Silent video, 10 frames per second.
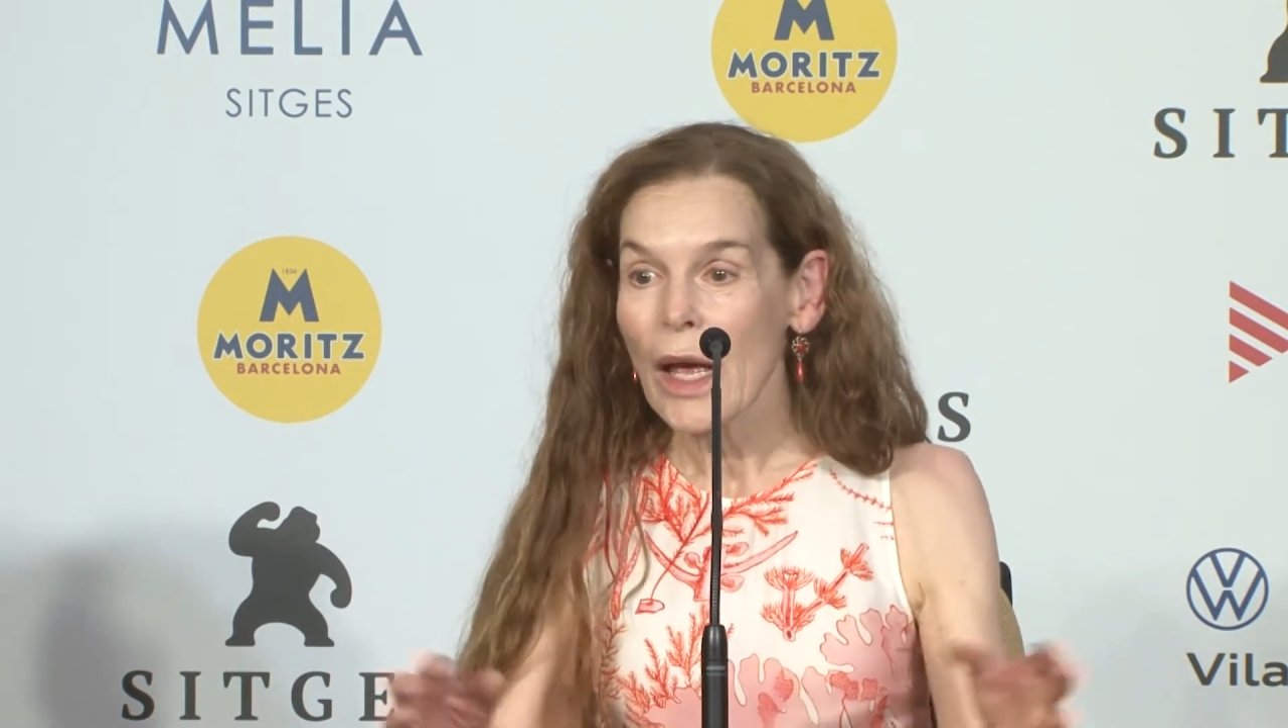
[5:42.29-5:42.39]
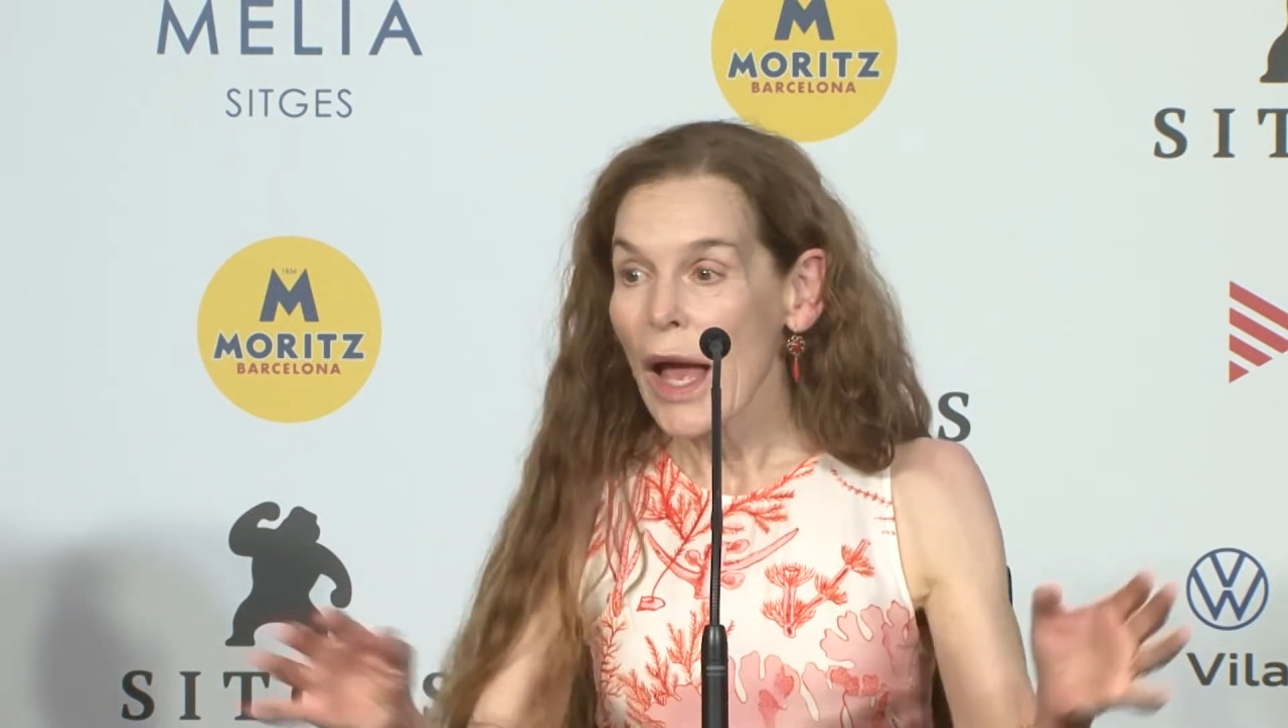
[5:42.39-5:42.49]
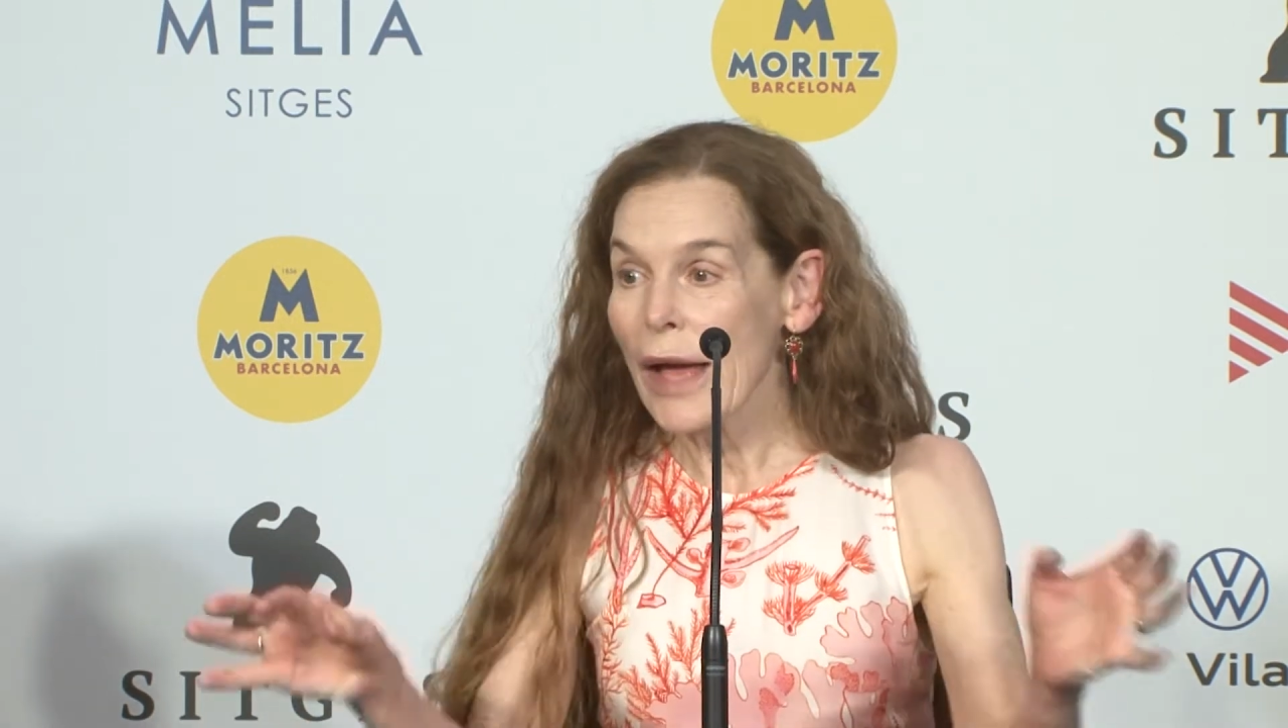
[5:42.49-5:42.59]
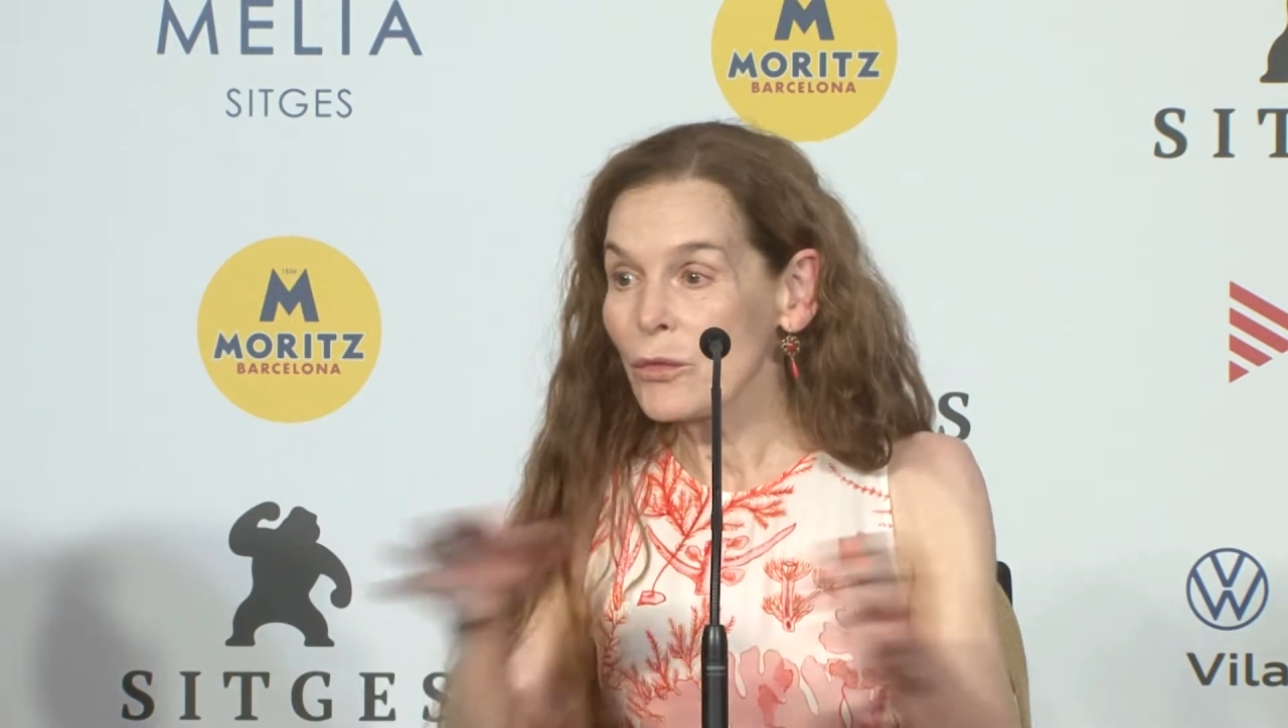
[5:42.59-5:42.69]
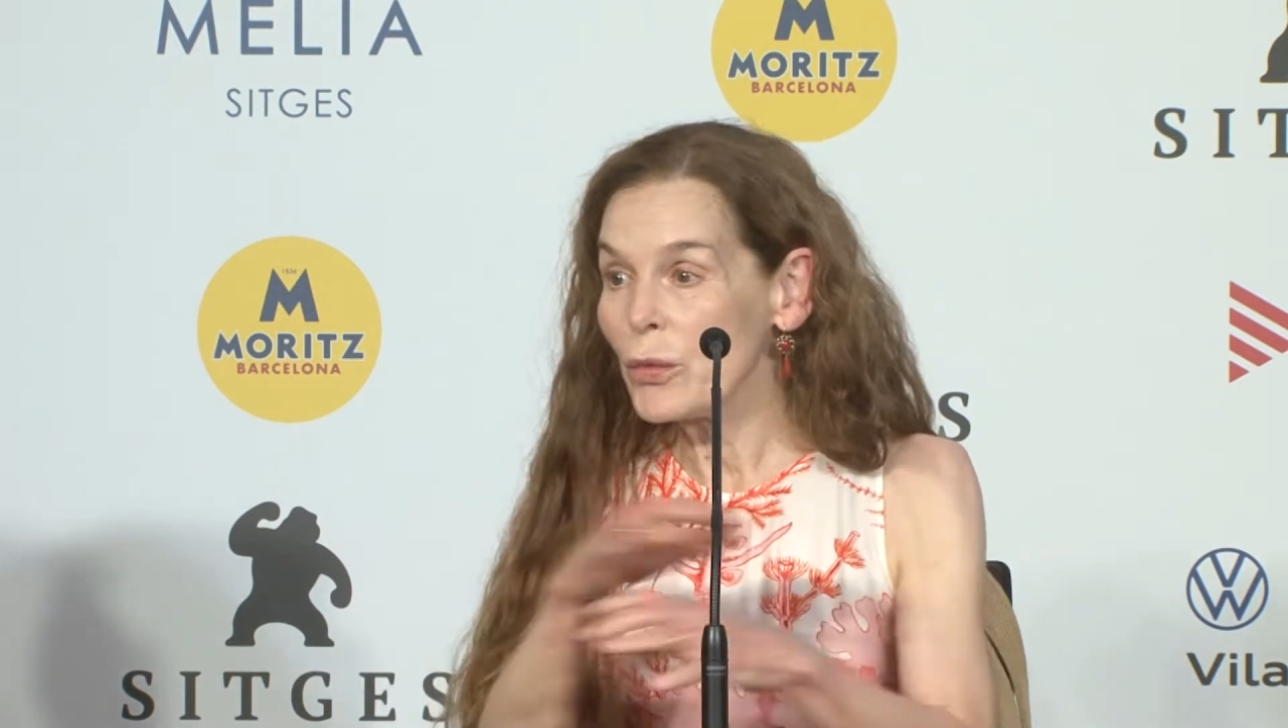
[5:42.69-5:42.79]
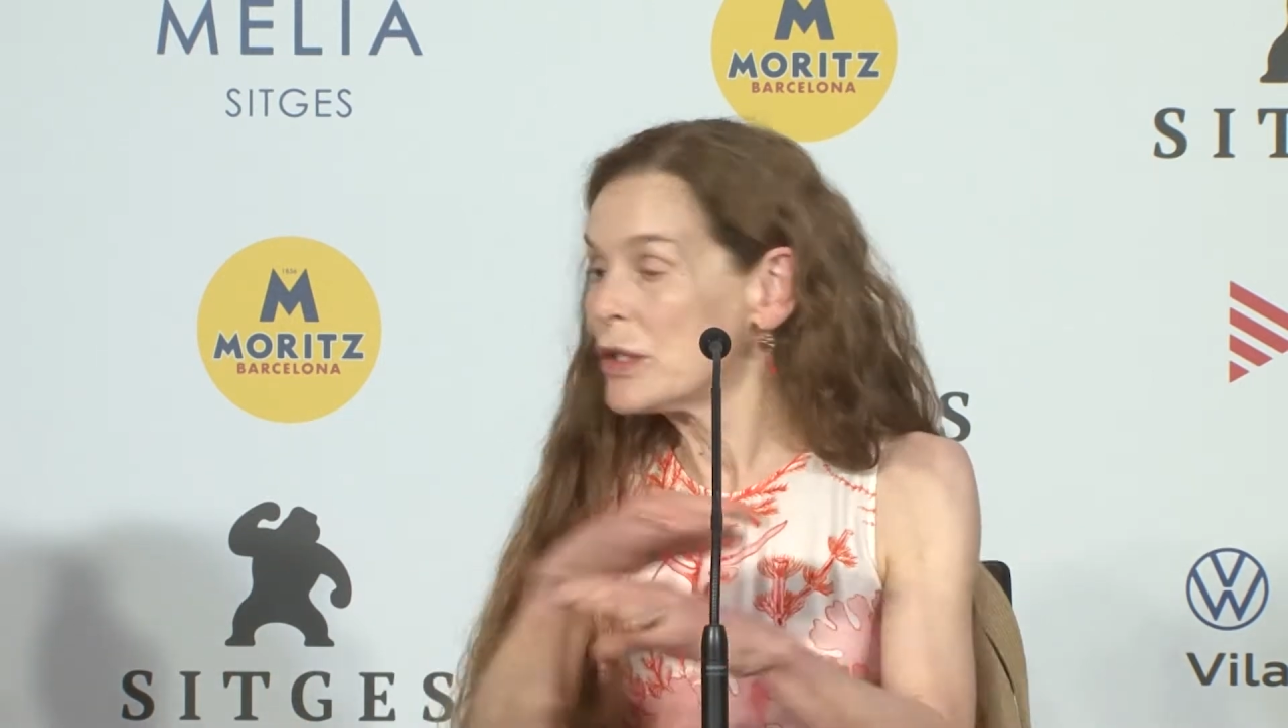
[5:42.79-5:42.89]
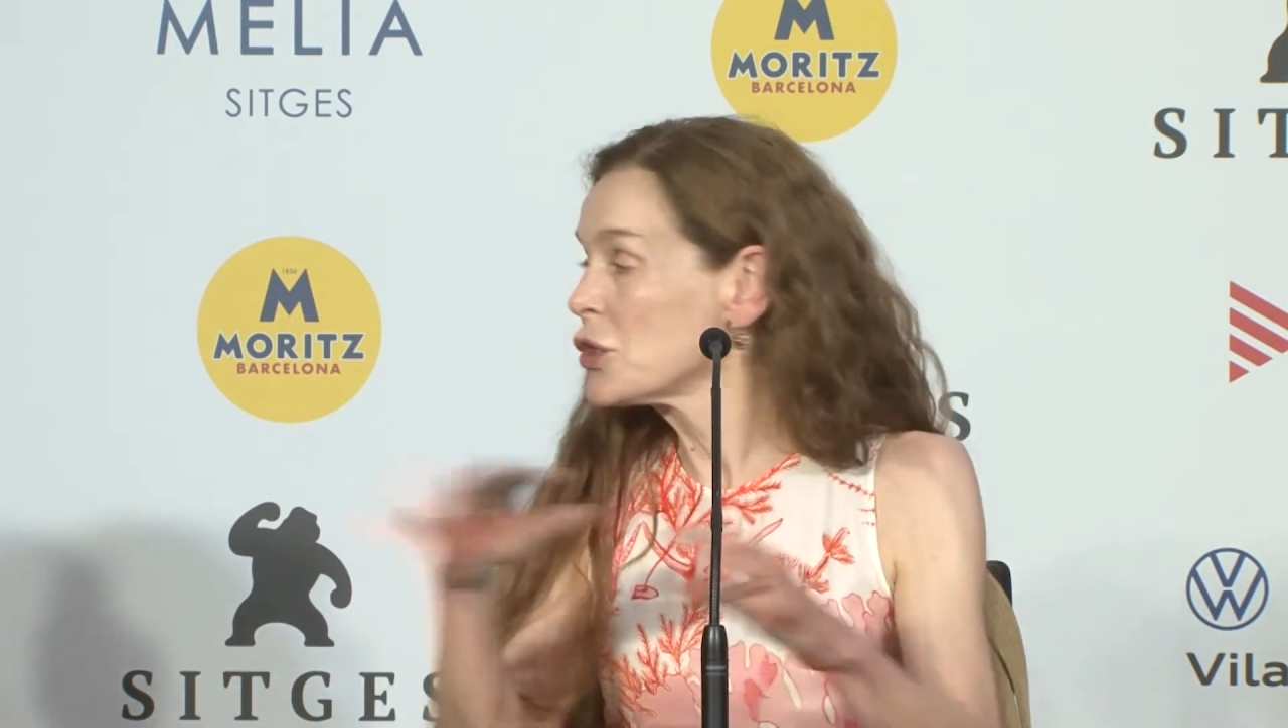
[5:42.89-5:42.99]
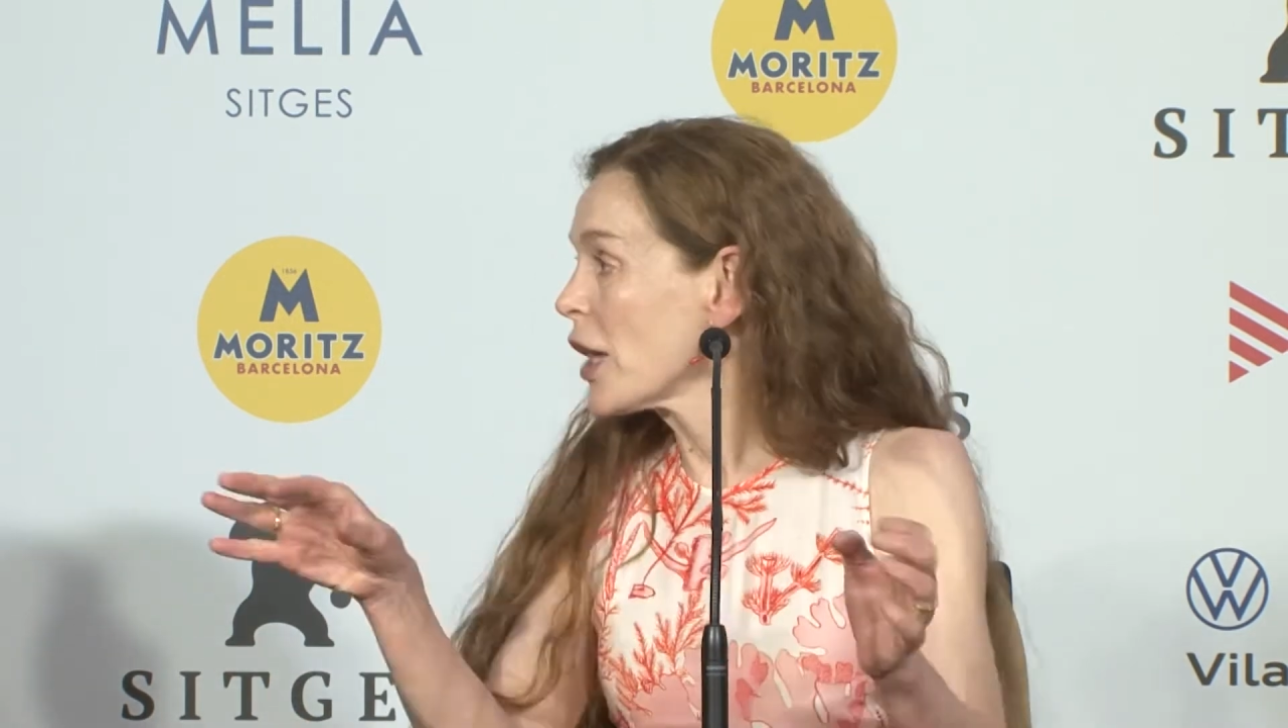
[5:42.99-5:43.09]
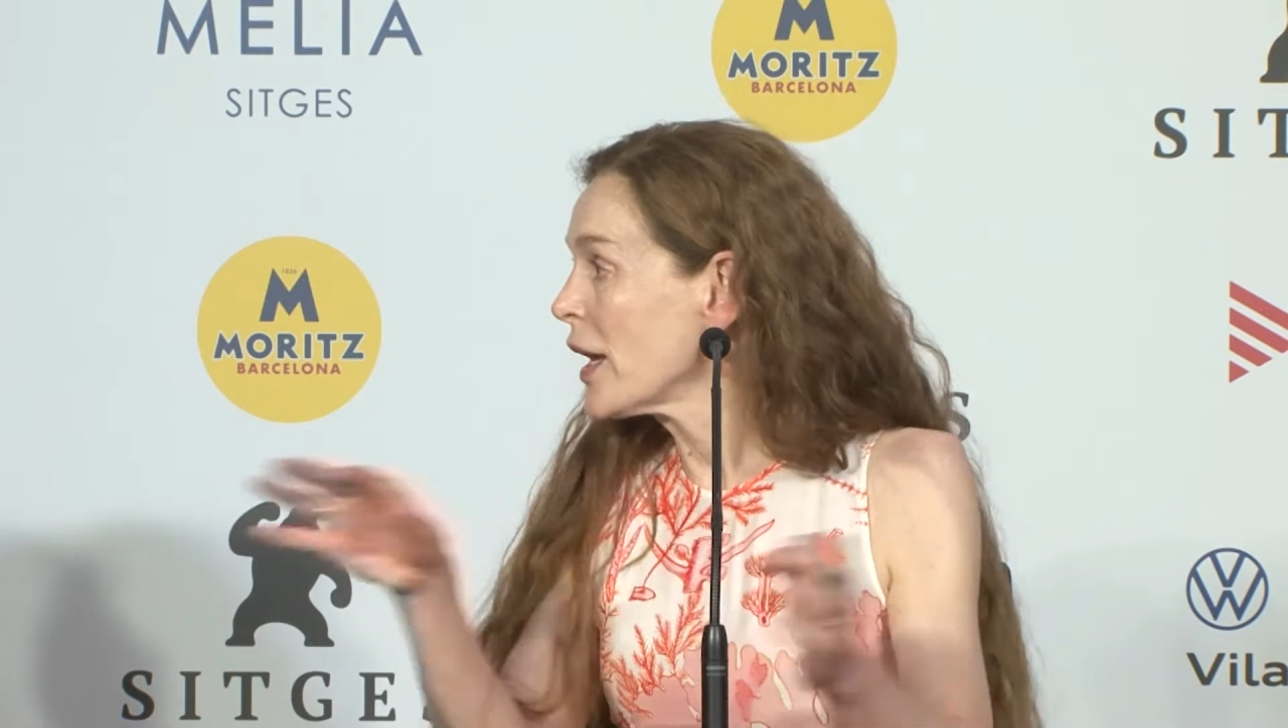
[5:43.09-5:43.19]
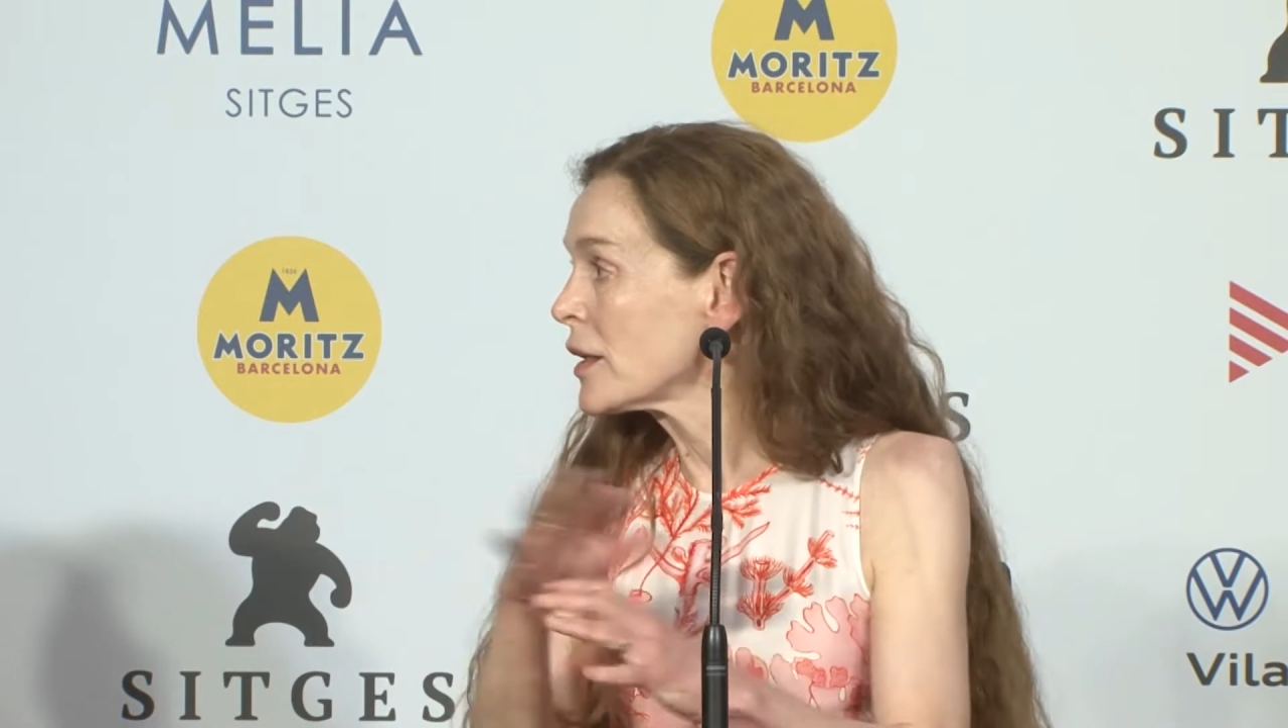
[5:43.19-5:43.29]
and we
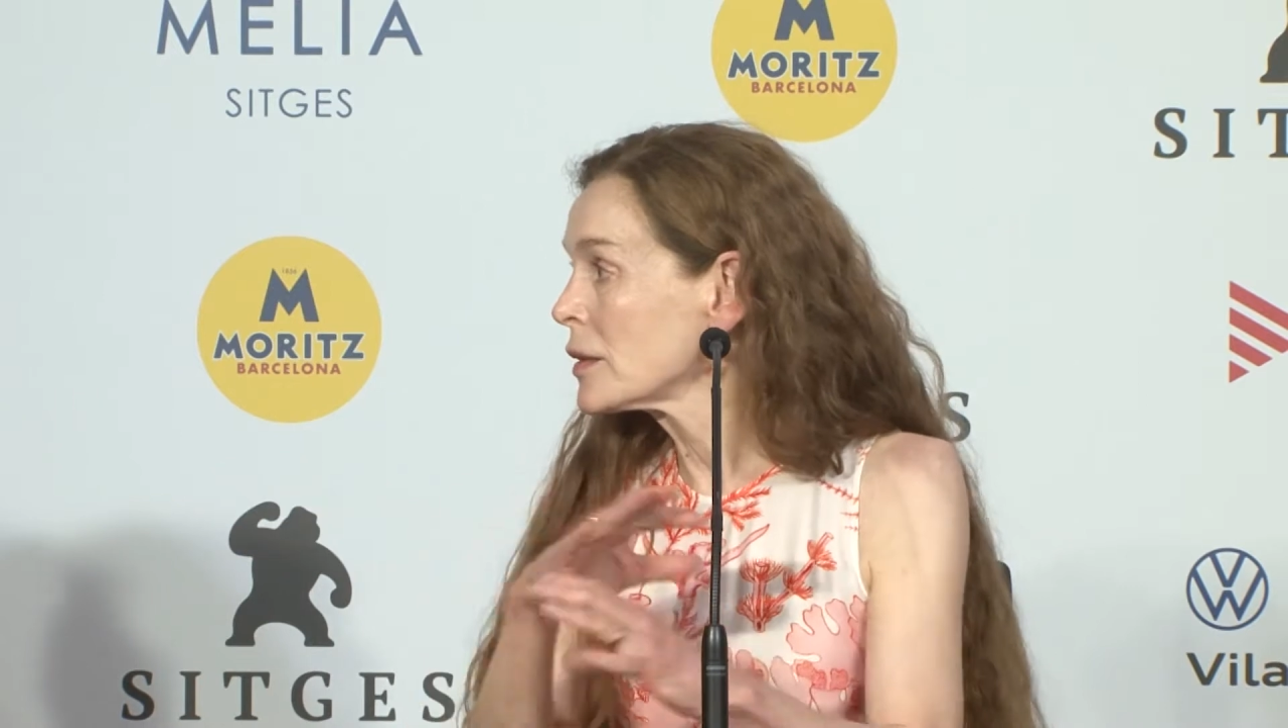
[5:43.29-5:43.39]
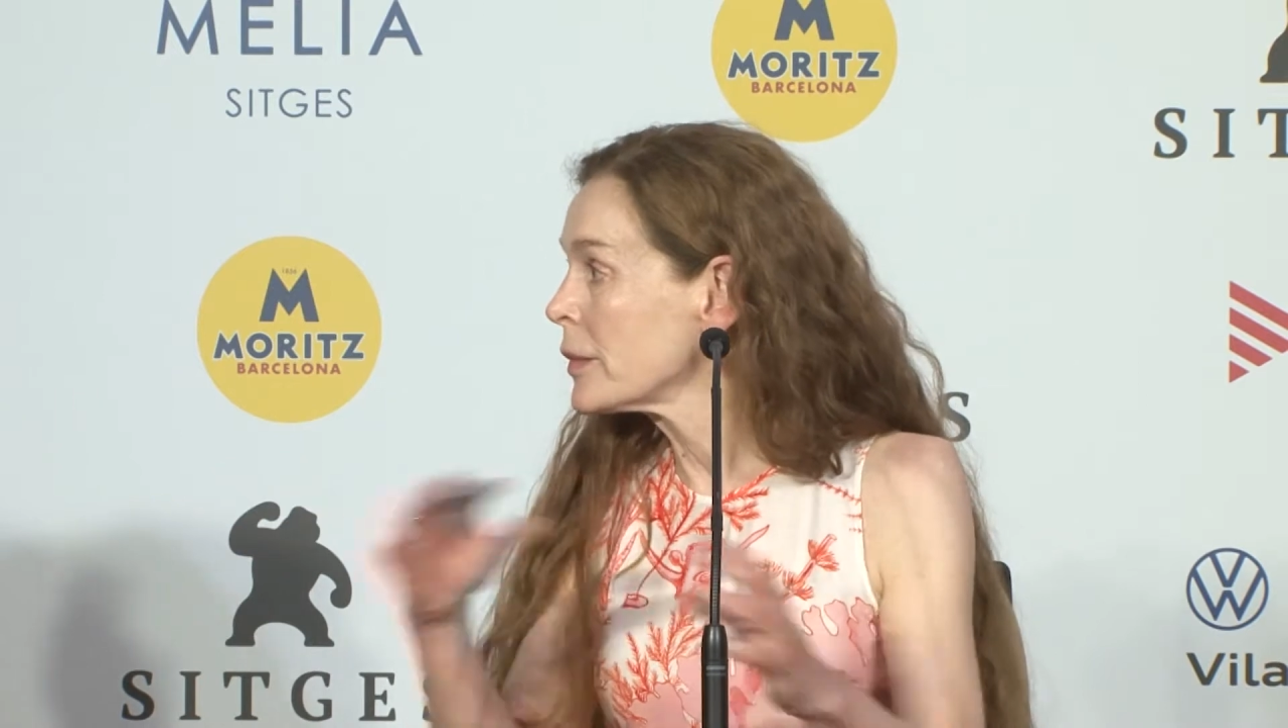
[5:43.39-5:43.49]
shared